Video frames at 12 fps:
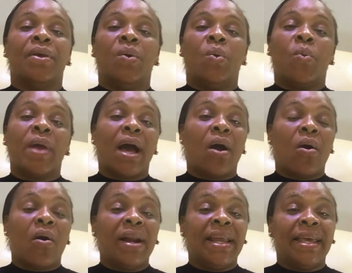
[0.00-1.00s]
We are
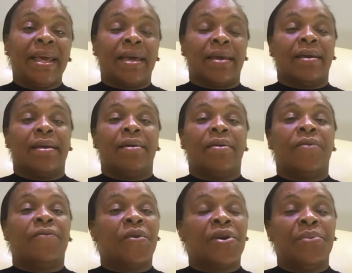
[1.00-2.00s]
all here
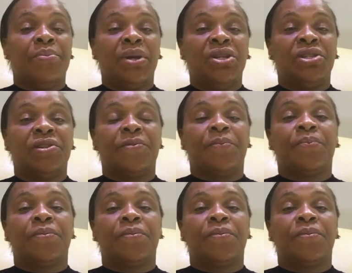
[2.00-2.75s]
for a mission.